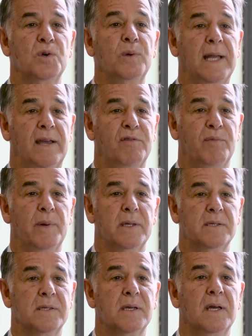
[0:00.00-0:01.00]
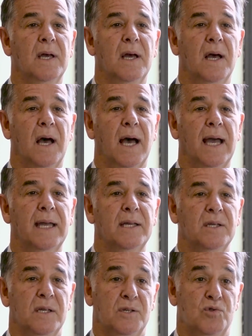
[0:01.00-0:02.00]
2.5 months,
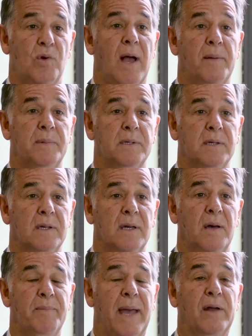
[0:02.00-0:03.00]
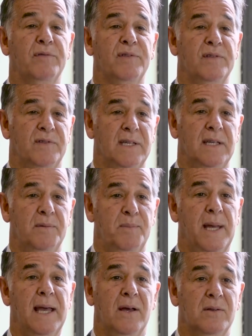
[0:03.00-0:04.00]
I dropped about 15
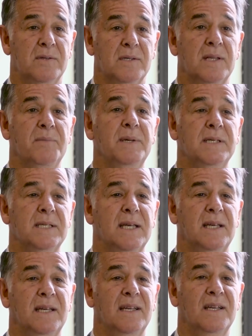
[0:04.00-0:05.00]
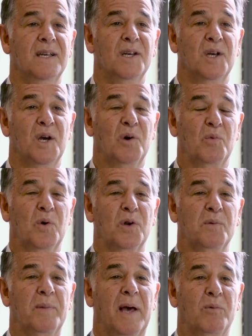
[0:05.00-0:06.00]
pounds. Let me say a
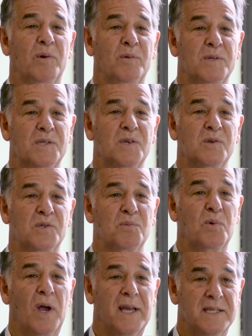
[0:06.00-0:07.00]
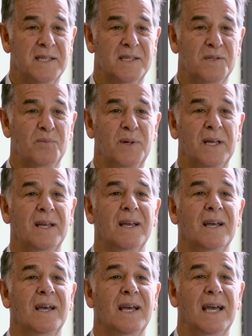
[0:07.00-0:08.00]
word about what was so surprising to me.
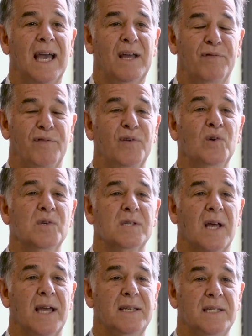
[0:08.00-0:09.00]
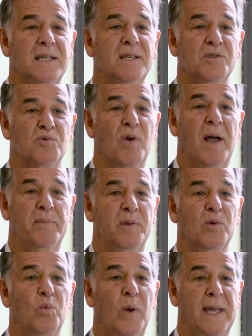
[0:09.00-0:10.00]
At first, I didn't drop
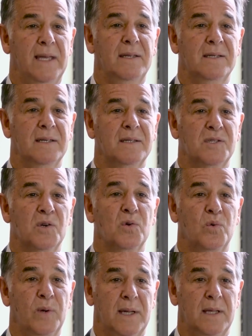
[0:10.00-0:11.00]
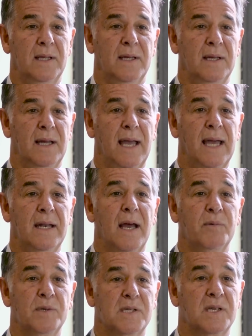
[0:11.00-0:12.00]
the weight so quickly, and
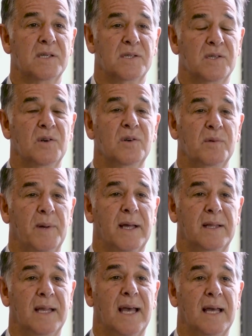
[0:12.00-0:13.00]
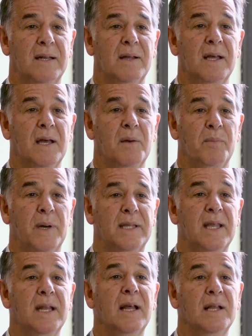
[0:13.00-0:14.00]
I was concerned about that. But
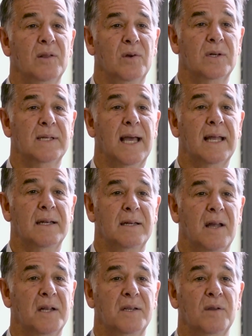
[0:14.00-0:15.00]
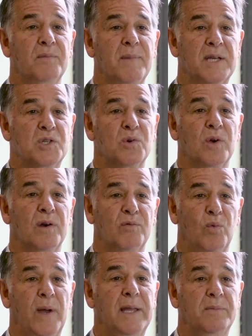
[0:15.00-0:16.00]
then I looked at not the measure
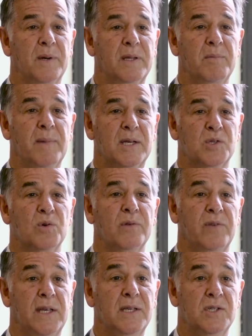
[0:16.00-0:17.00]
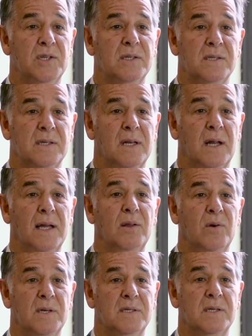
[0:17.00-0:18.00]
of weight, but the measure of inches, and I
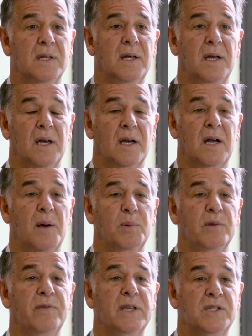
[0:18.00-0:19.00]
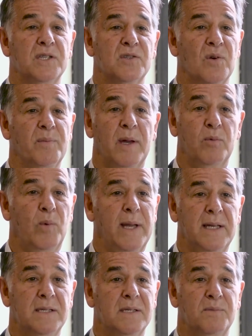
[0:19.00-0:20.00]
lost a couple of inches on my
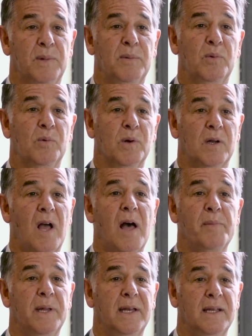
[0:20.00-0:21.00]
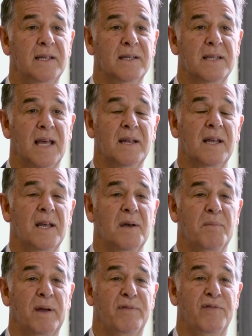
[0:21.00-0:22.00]
waist. People were commenting that
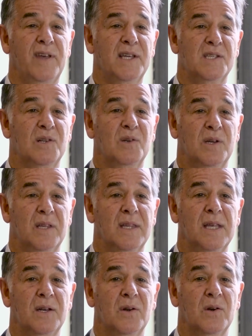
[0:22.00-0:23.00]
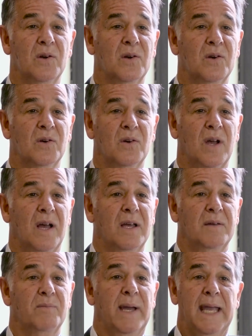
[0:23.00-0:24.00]
my face looked
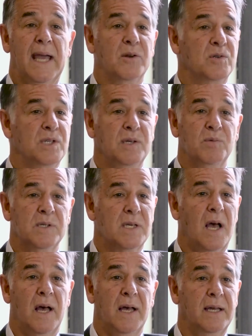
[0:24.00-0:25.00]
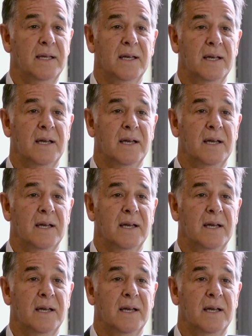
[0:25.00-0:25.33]
thinner, my energy was high,